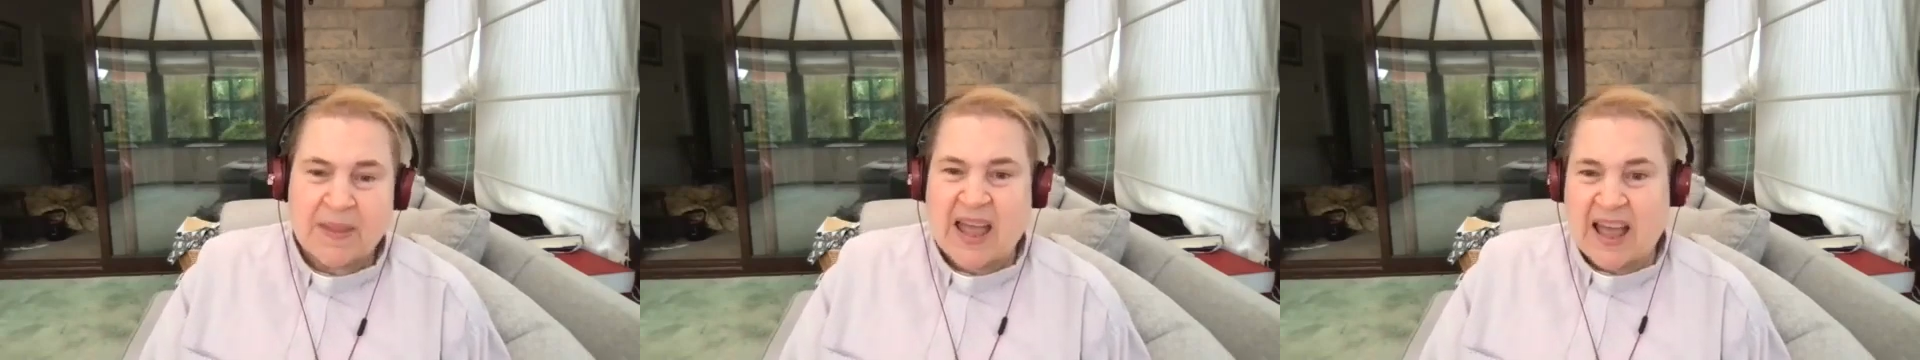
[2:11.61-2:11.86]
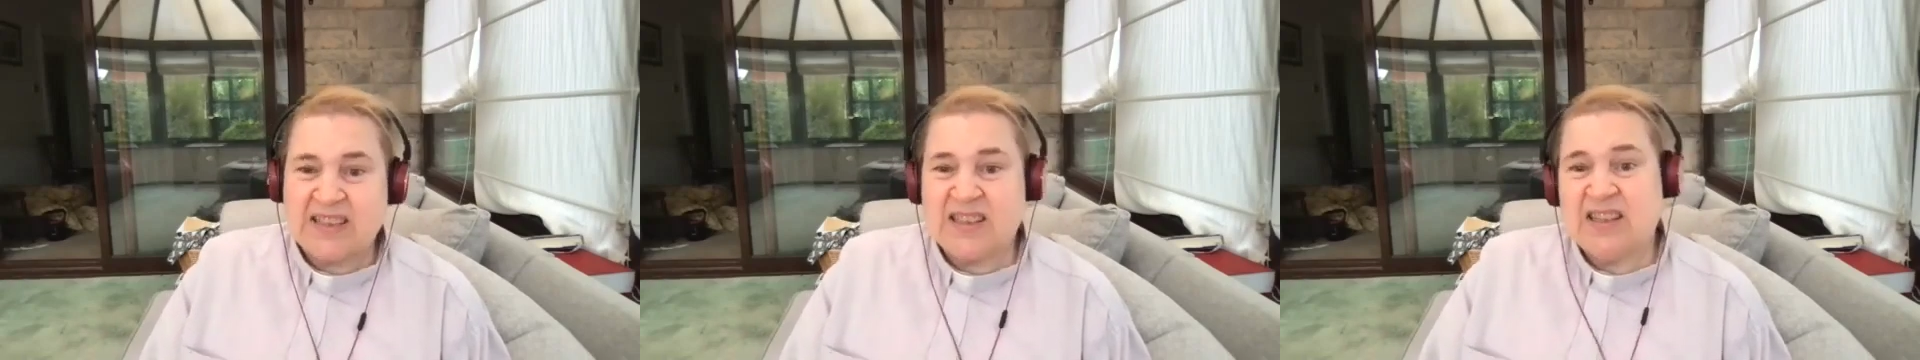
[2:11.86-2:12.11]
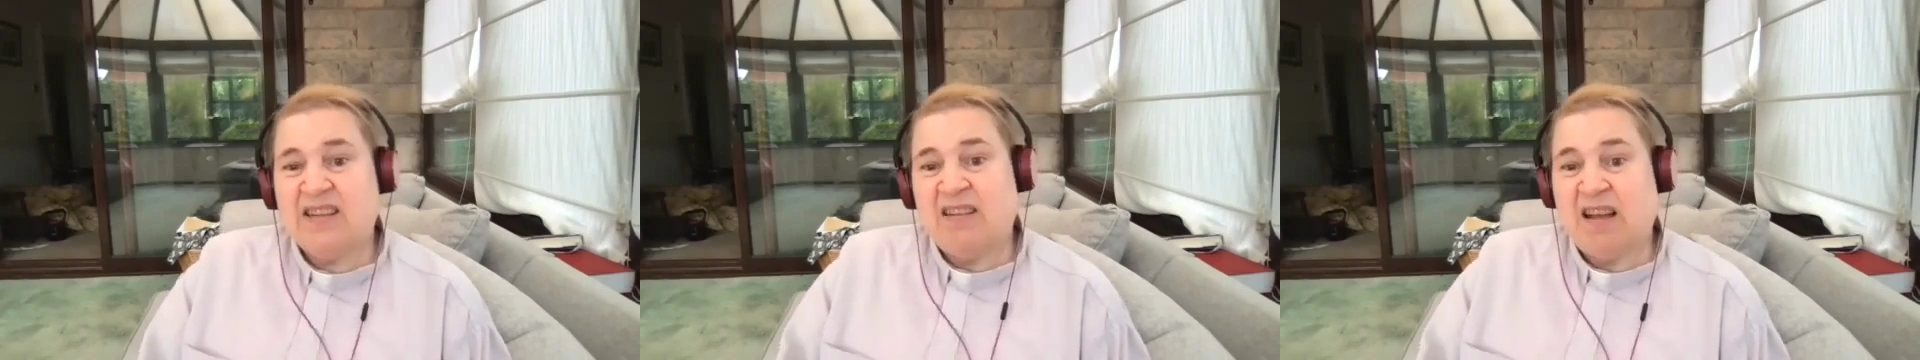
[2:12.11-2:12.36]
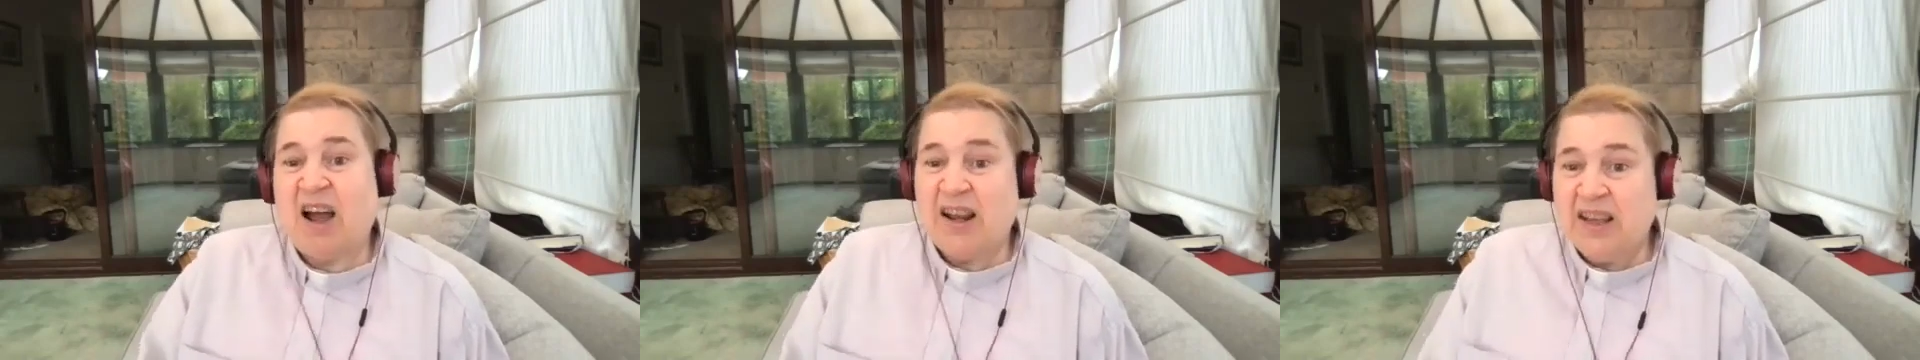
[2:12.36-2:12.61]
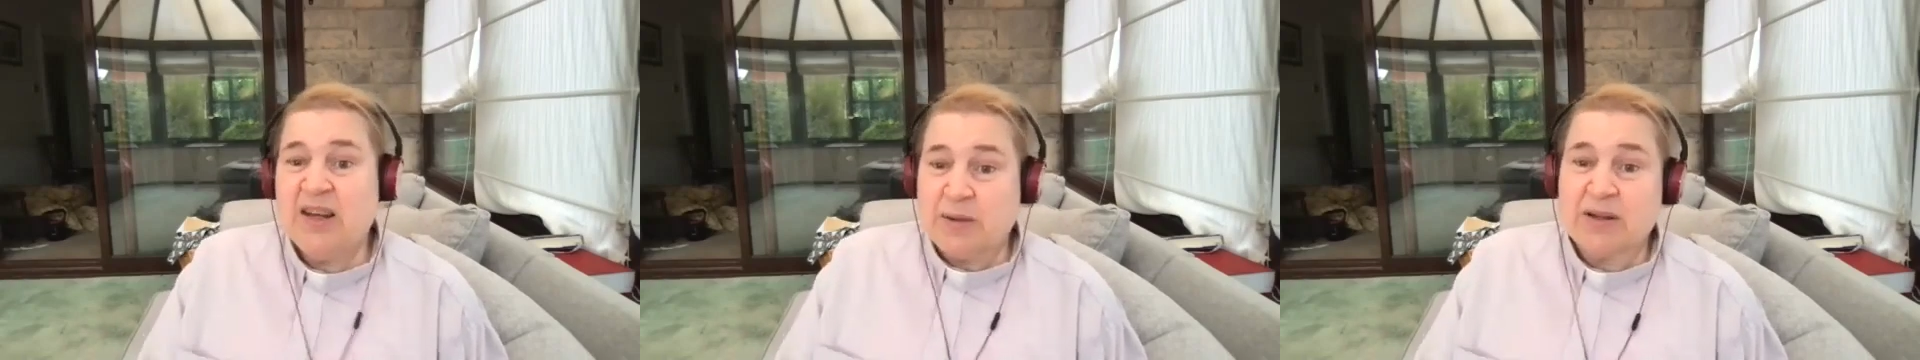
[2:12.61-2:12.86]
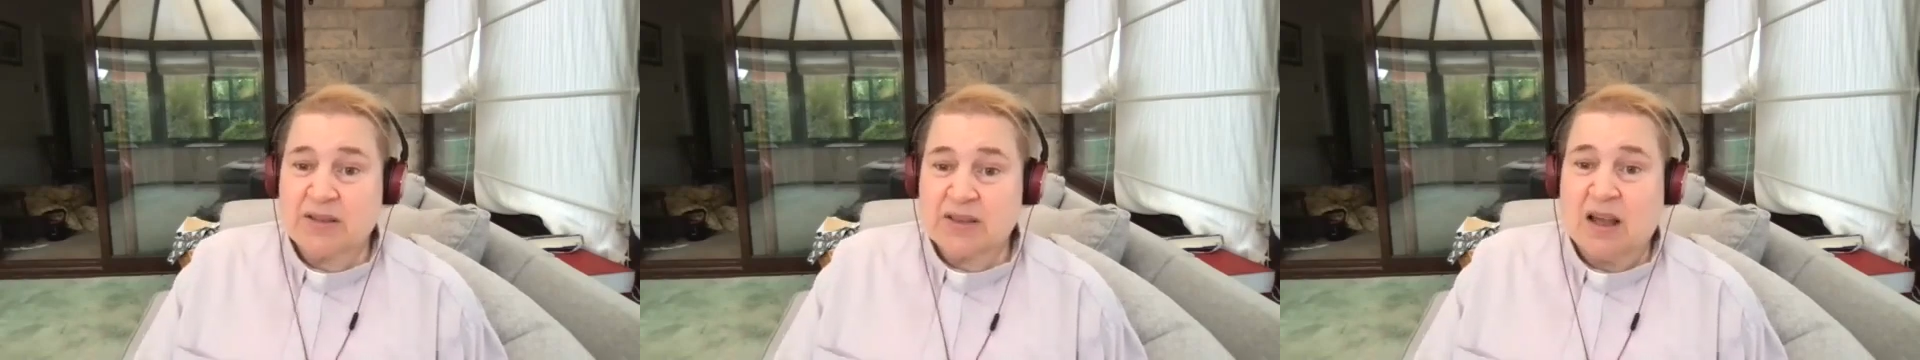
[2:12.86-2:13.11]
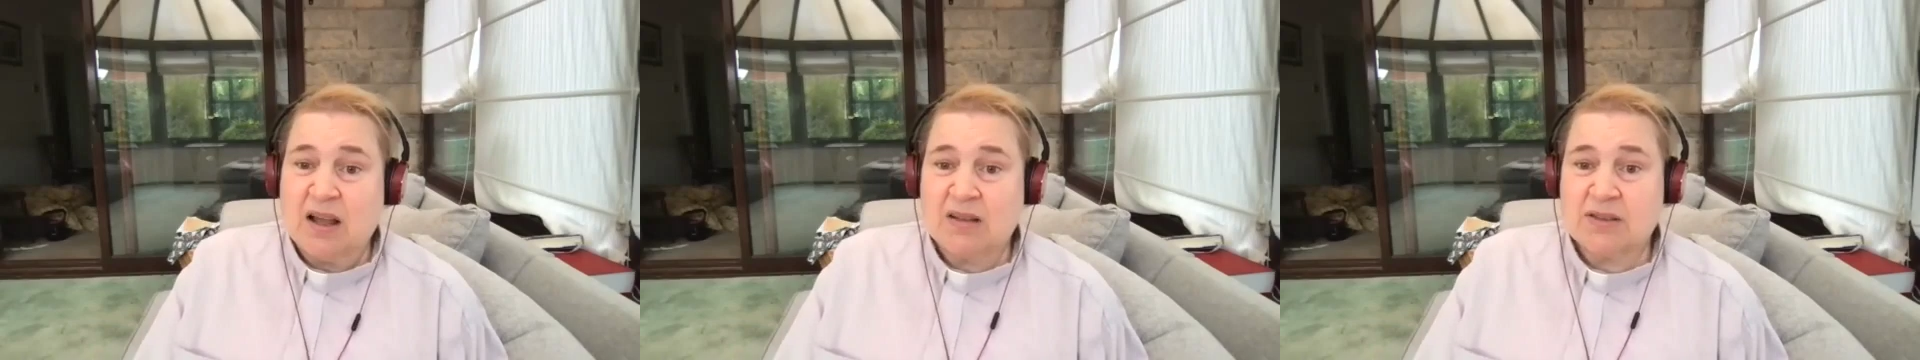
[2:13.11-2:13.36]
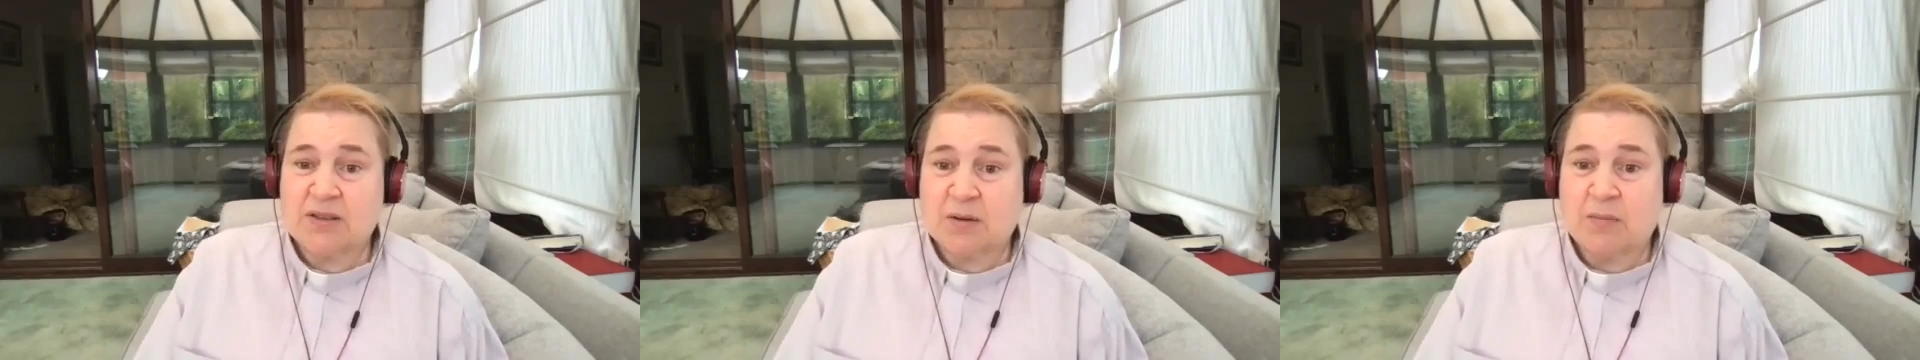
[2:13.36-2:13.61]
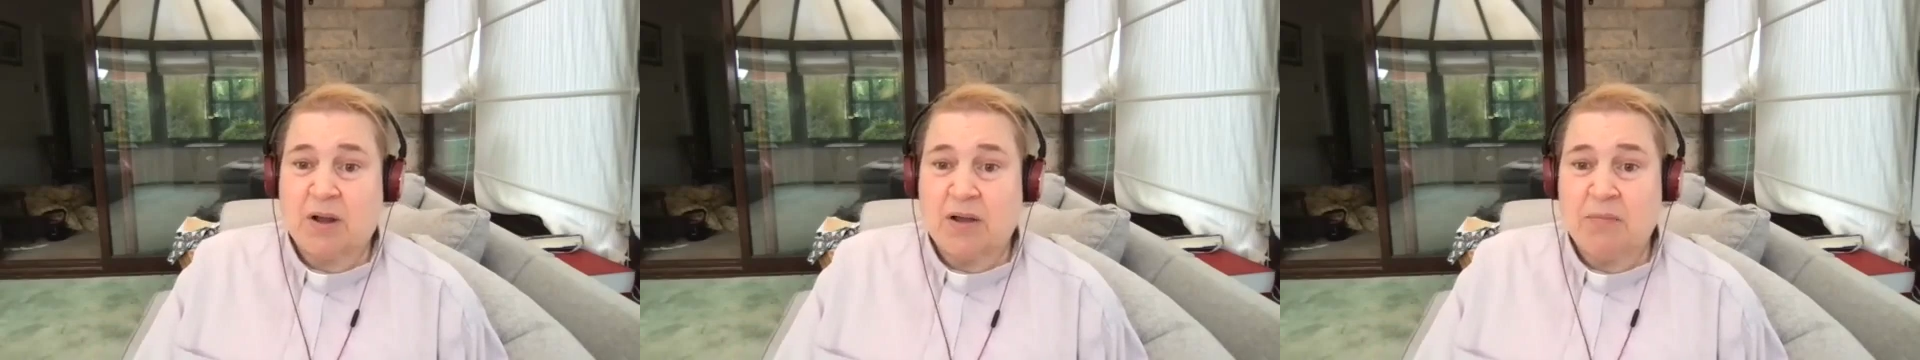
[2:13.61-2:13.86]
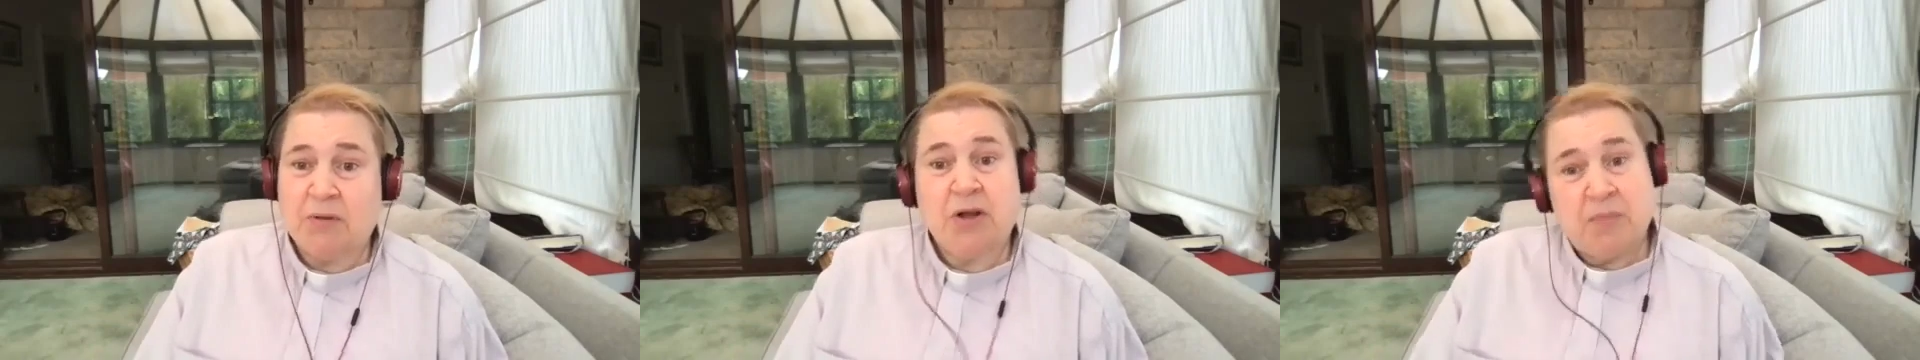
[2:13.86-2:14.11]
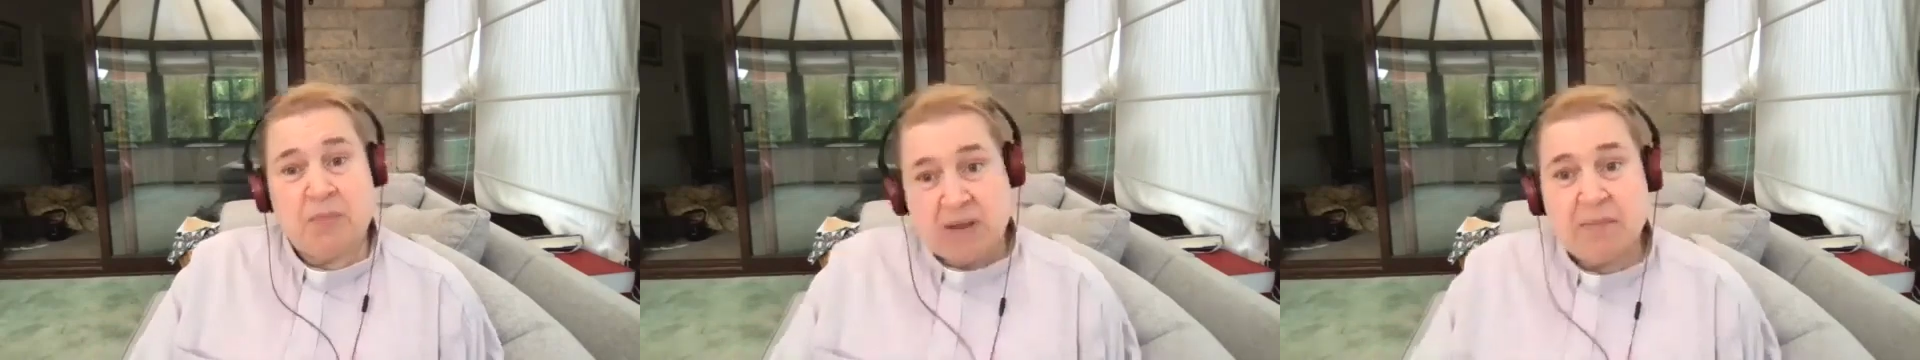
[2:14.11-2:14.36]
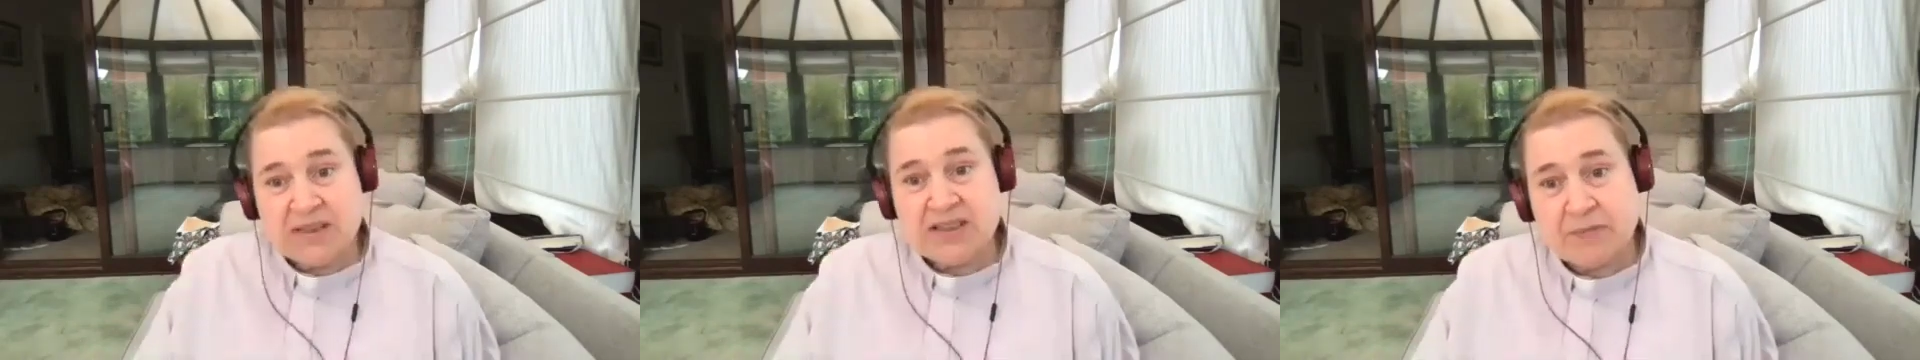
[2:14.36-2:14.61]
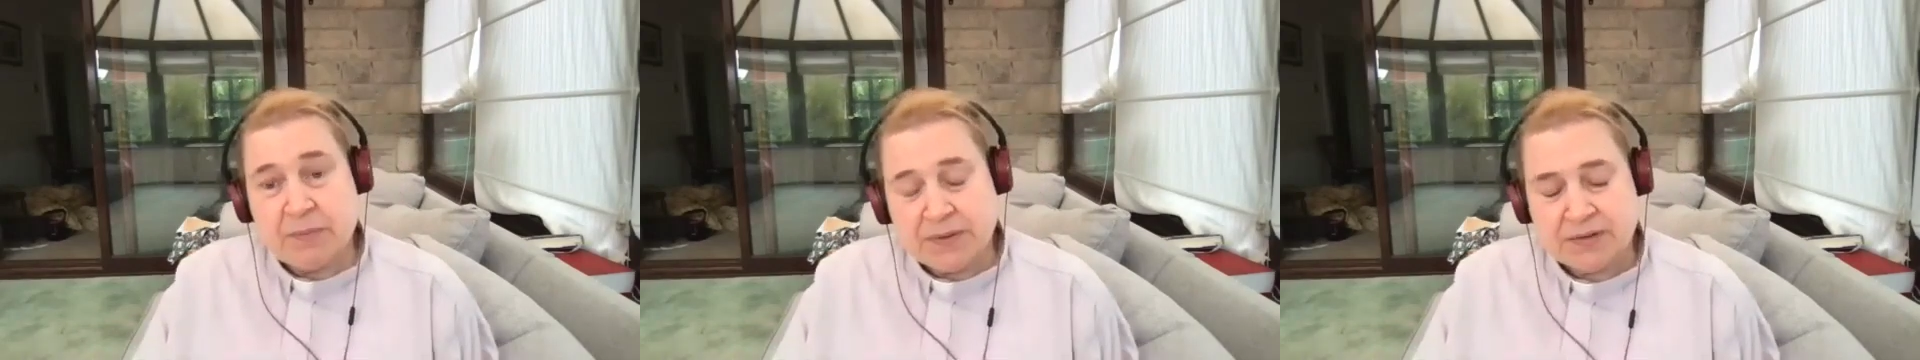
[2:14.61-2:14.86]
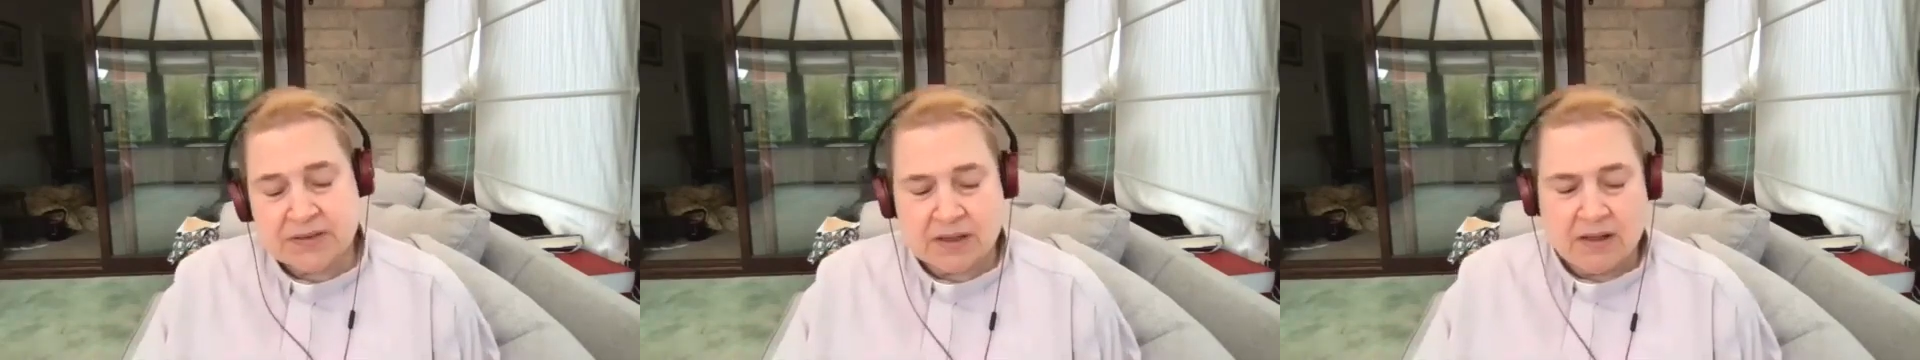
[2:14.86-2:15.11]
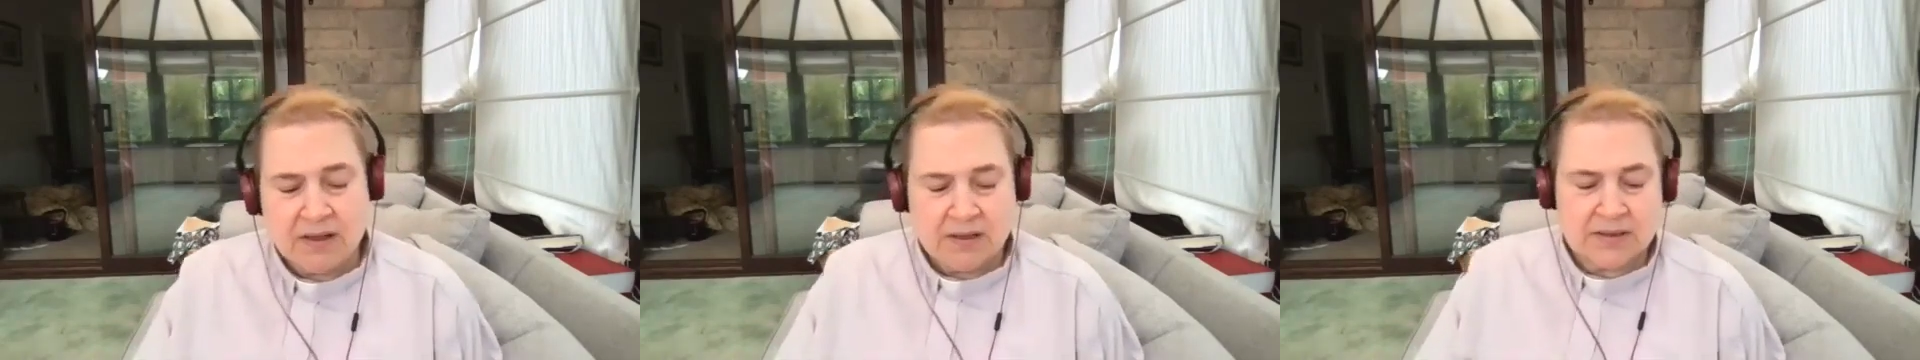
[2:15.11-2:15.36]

as in, I need a pair of socks, so I'm going to make myself a pair of socks,